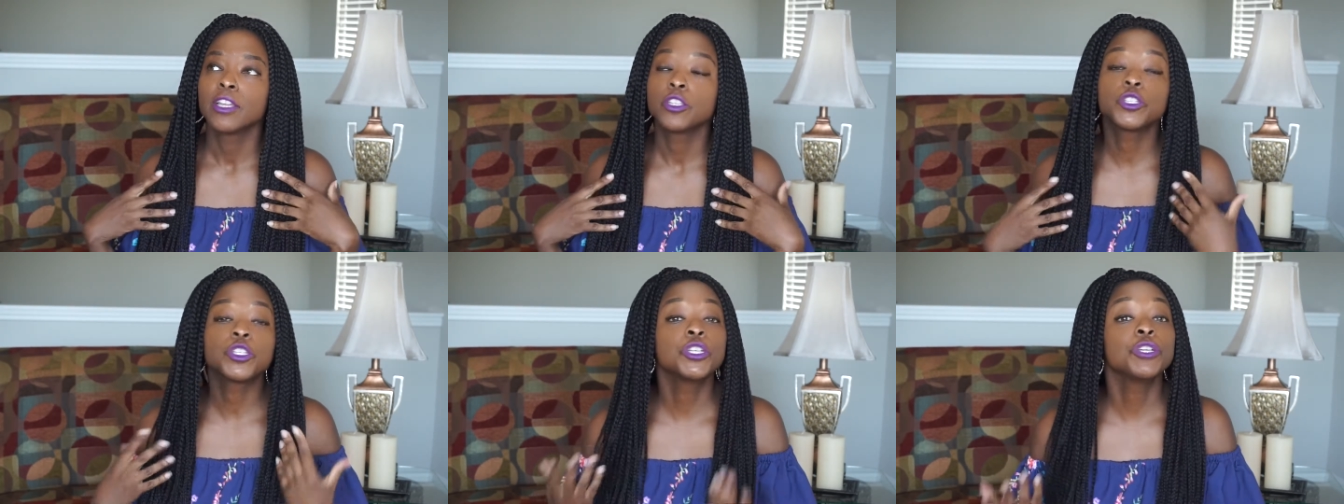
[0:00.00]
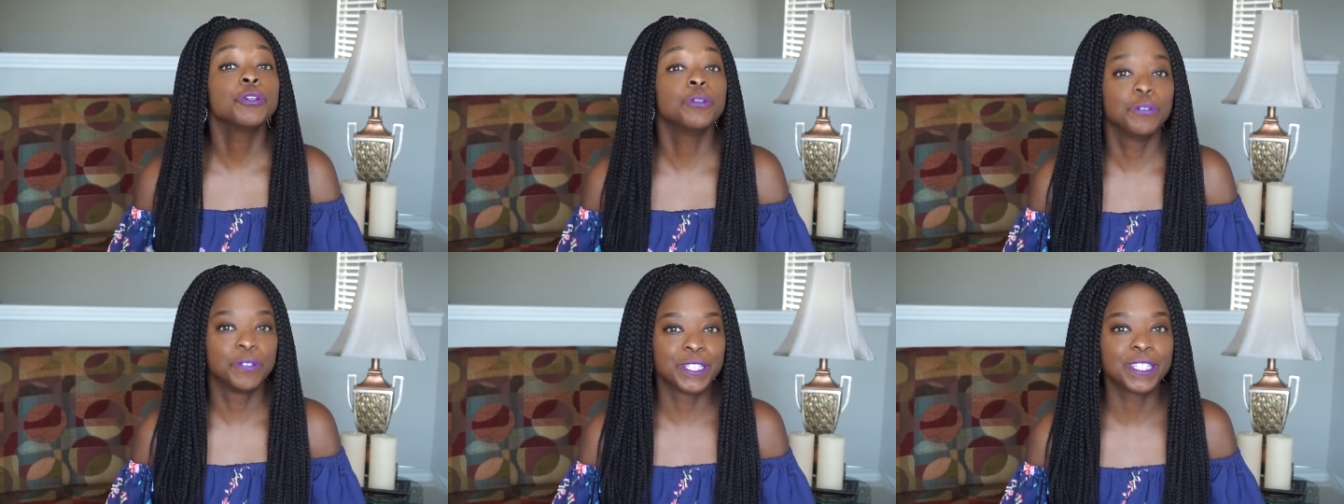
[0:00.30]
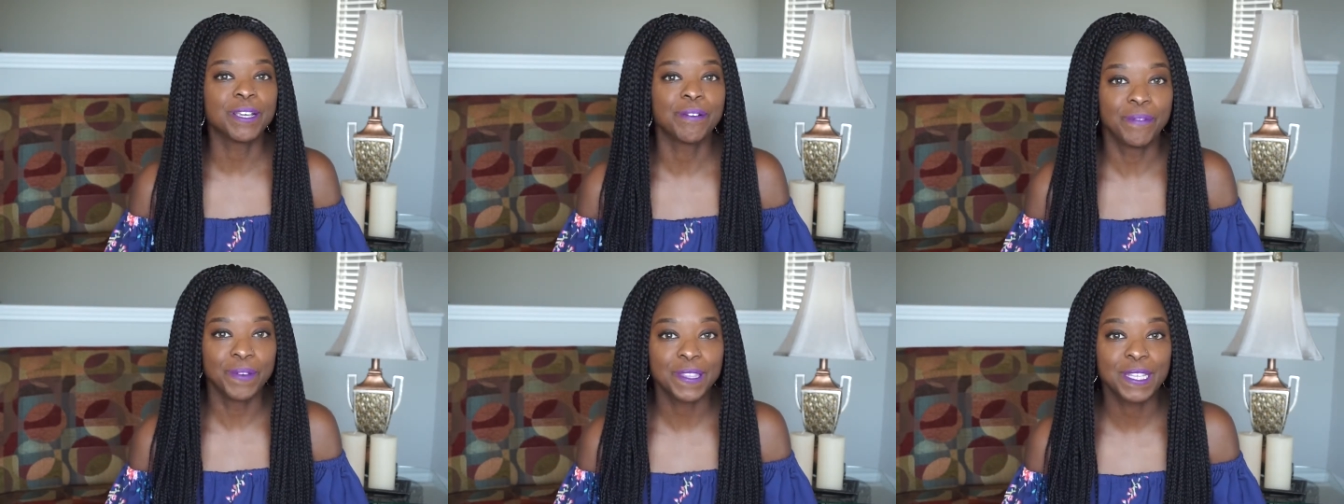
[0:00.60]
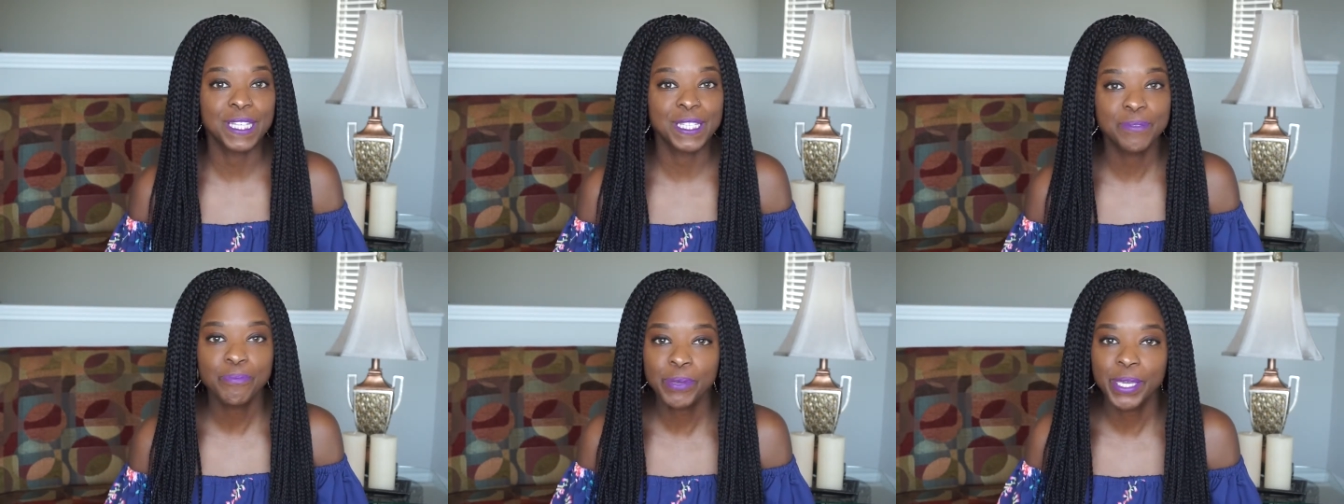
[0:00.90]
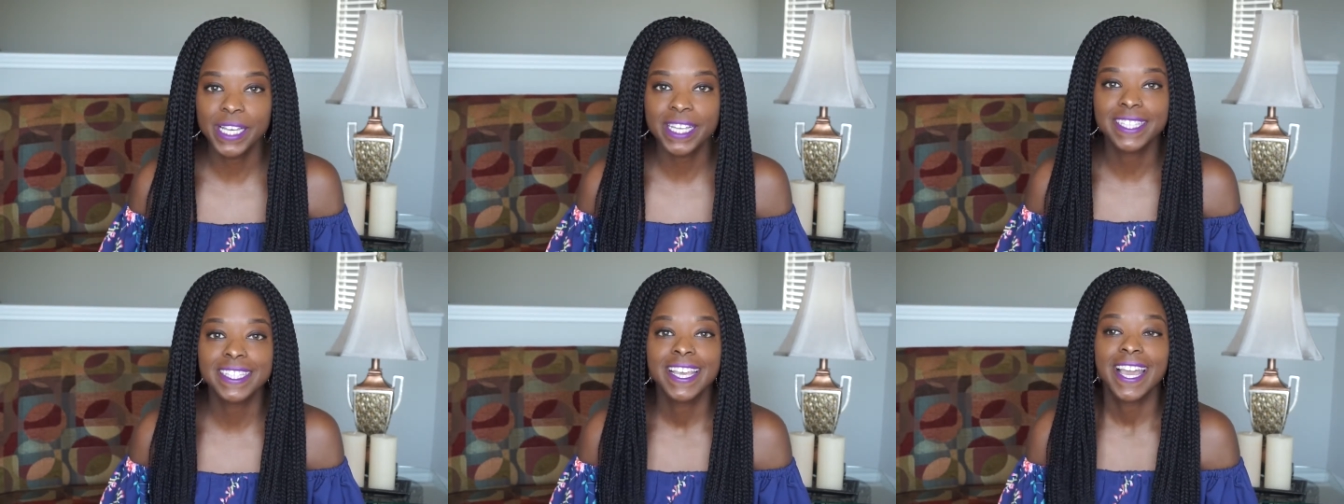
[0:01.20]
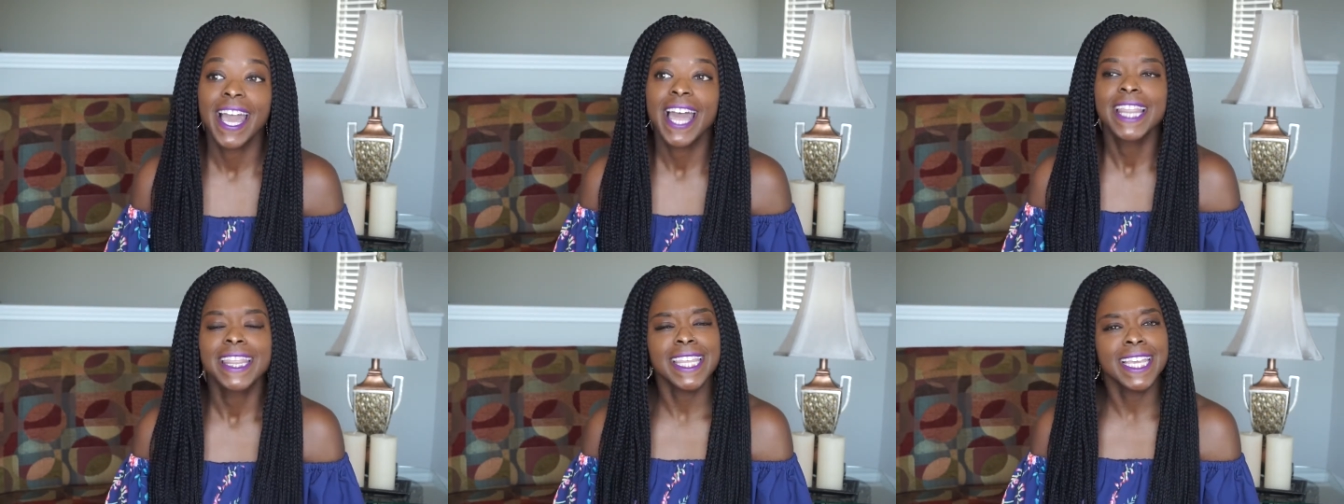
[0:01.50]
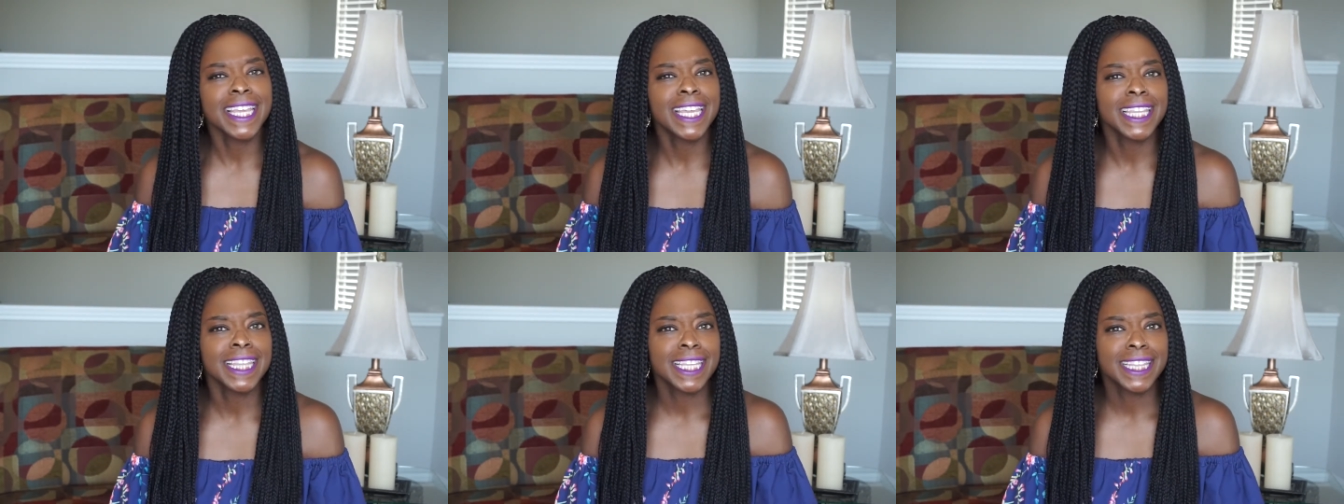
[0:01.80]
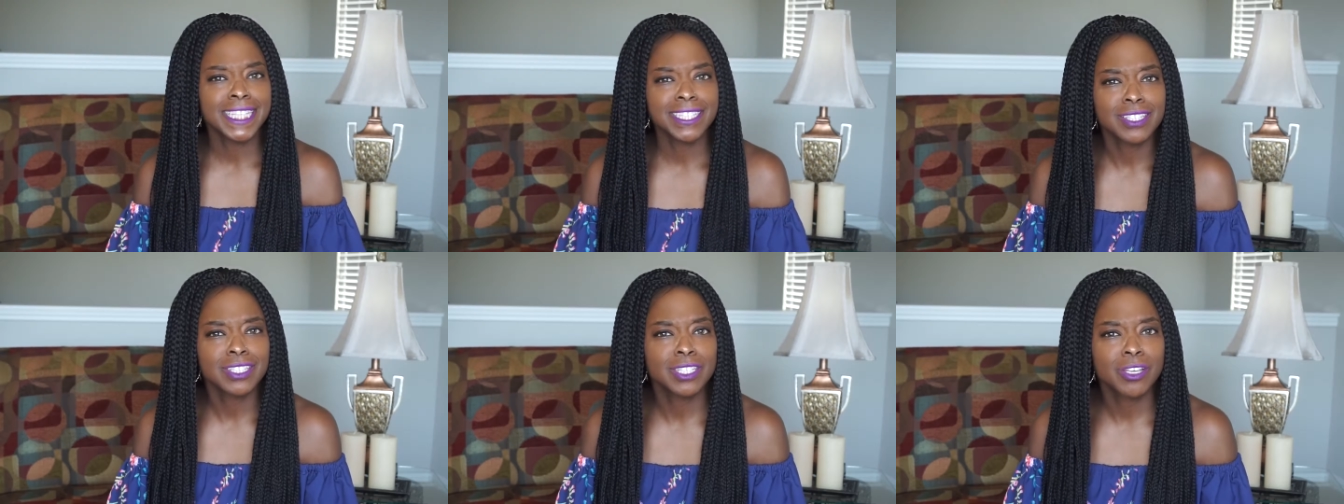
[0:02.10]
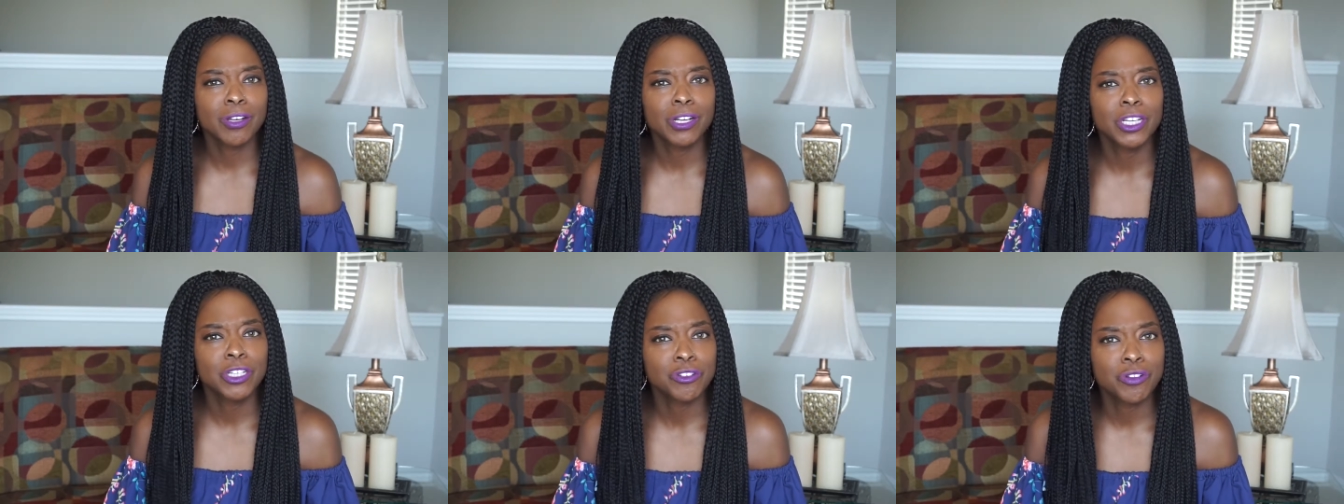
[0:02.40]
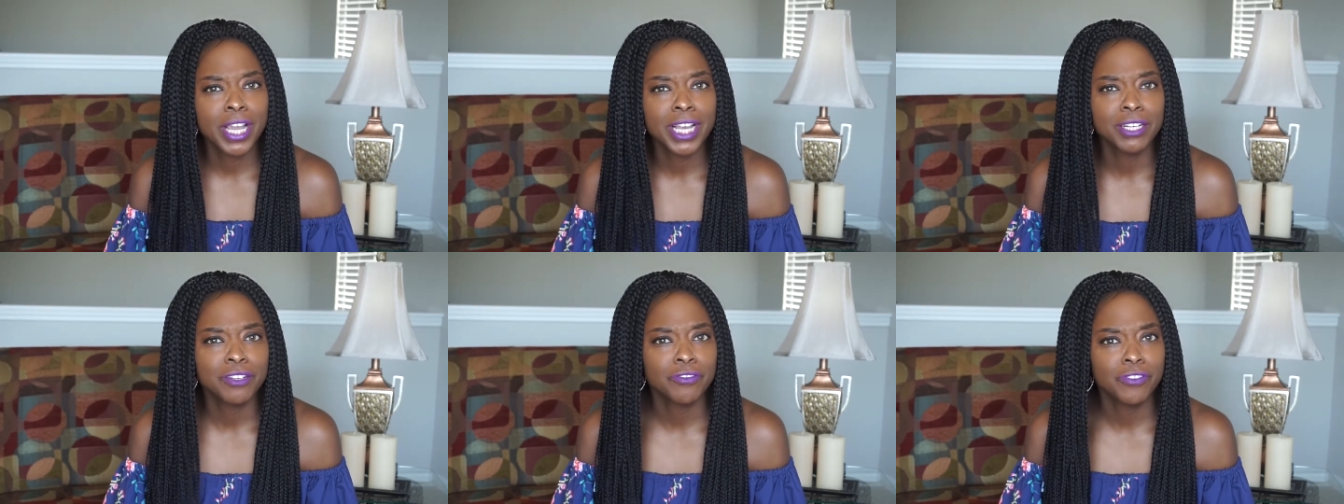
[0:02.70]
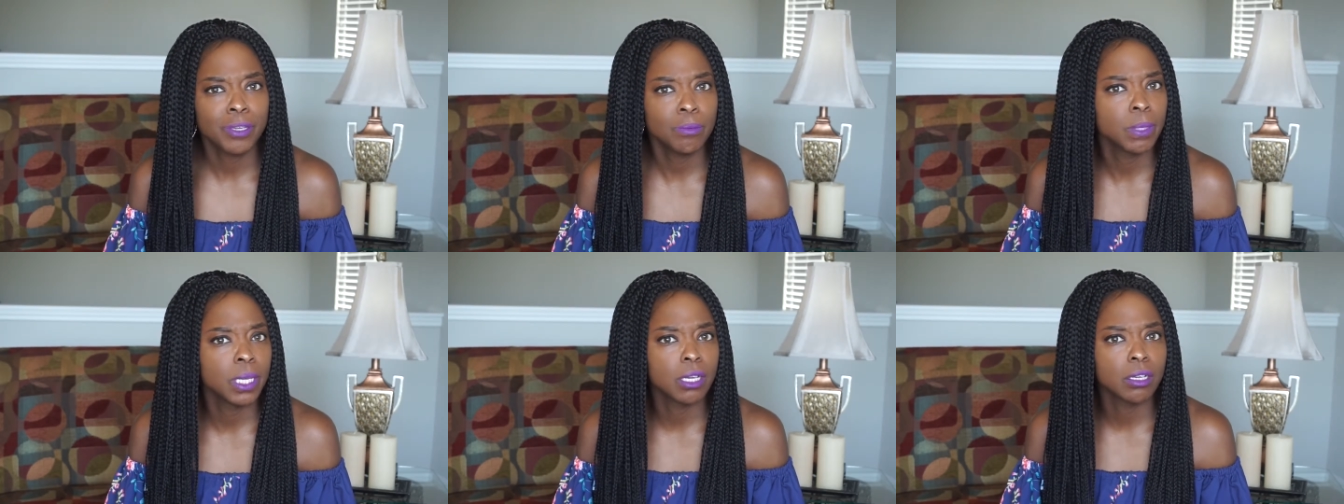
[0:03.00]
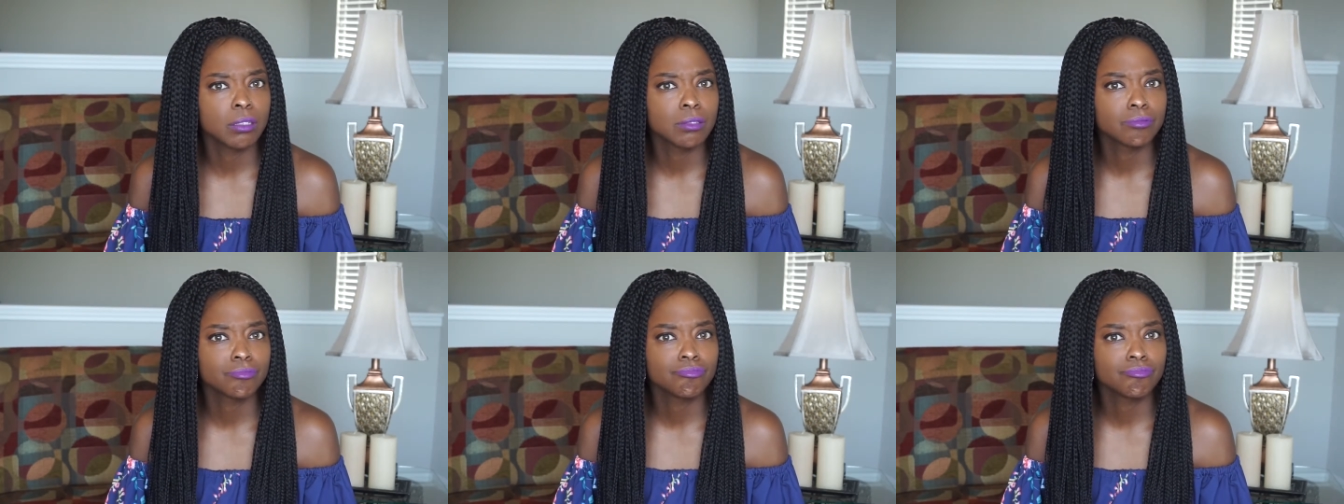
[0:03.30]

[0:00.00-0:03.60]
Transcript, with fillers: choose some of these pics, thinking that this is going to attract a female.